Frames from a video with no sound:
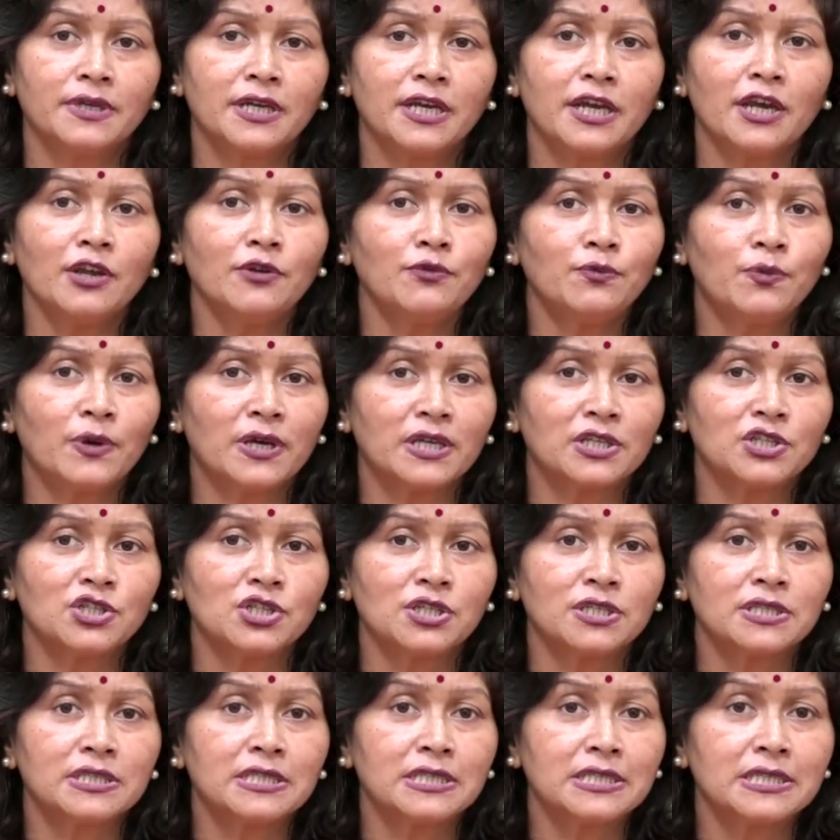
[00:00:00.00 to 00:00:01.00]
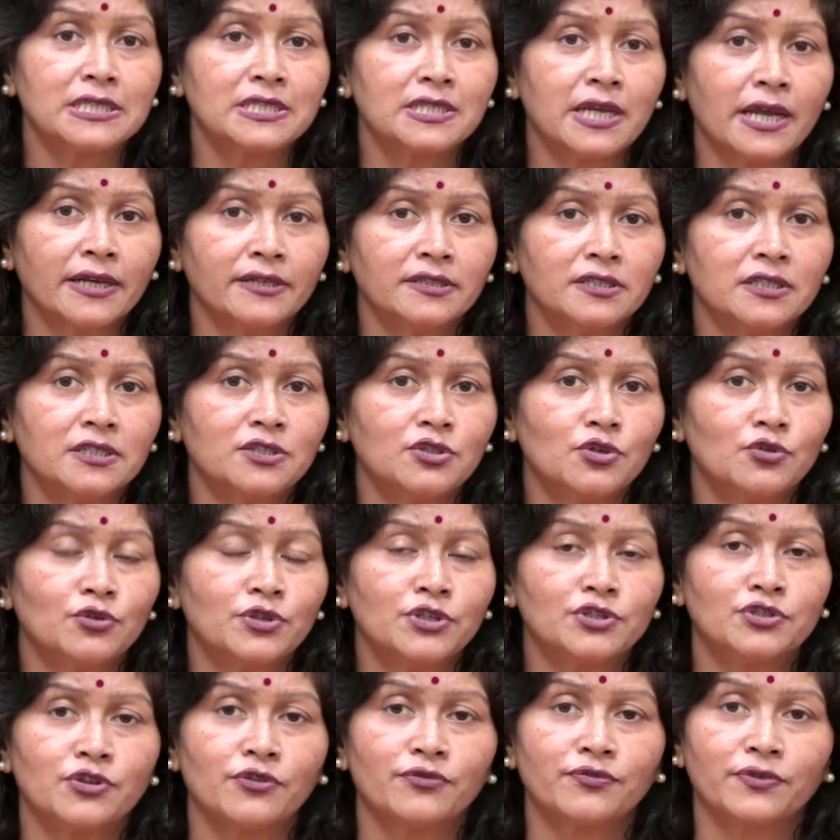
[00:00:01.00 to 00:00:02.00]
in which the standard
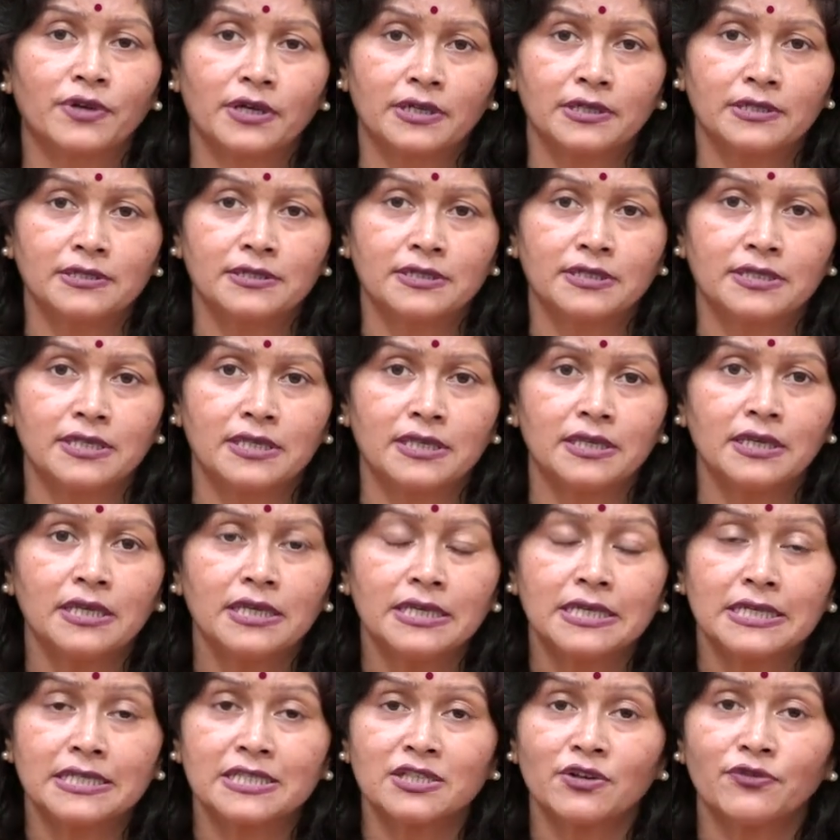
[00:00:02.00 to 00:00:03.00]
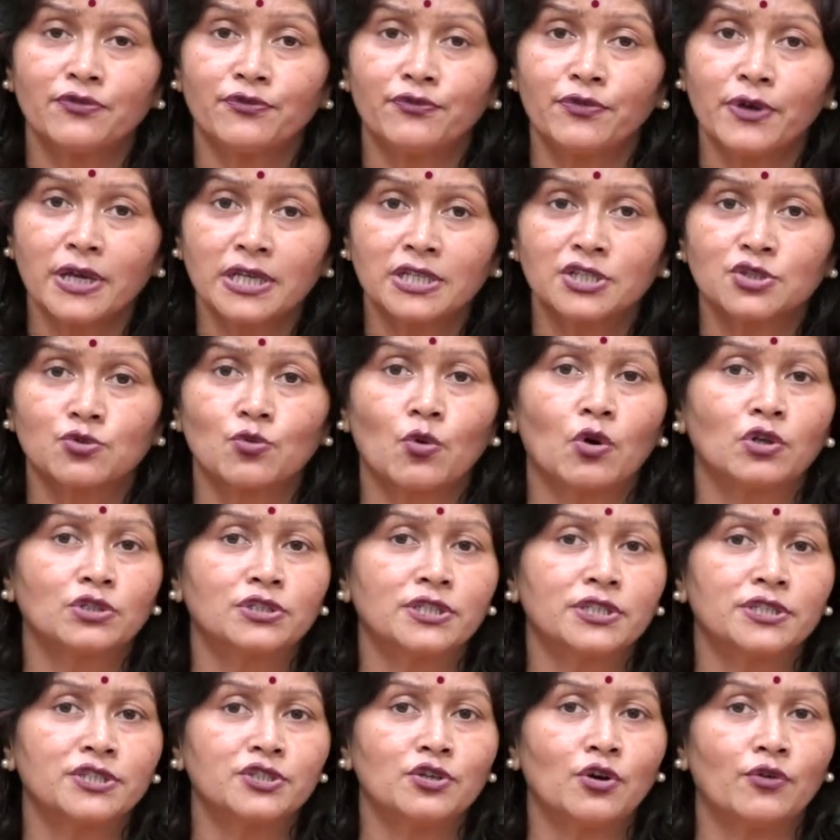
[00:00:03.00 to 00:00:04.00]
unit of currency is a fixed
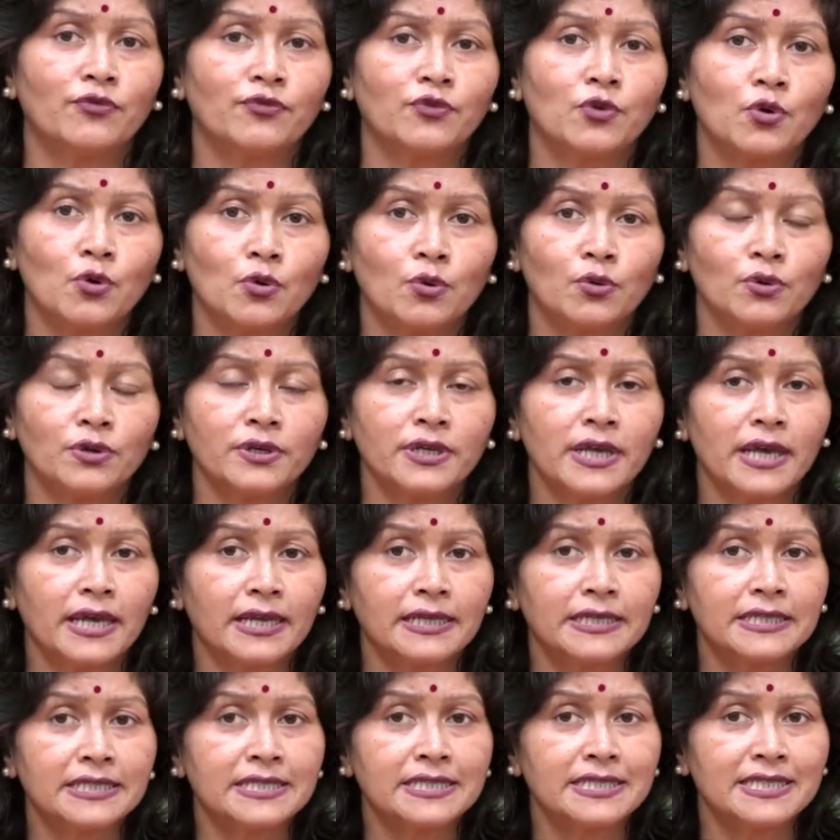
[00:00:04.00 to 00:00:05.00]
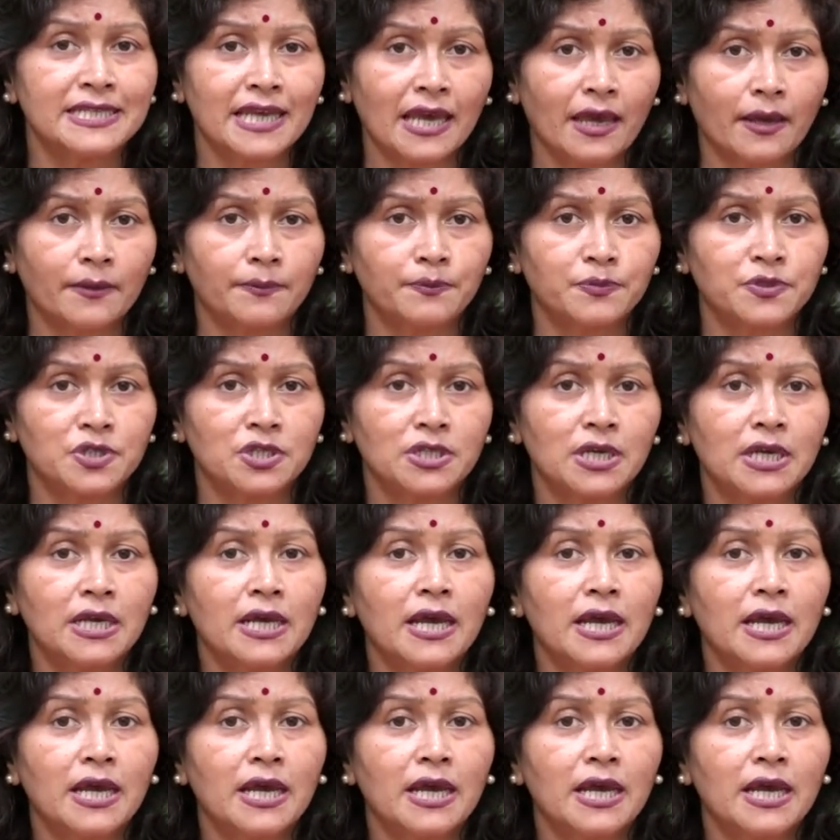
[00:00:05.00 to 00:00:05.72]
quantity of gold and is kept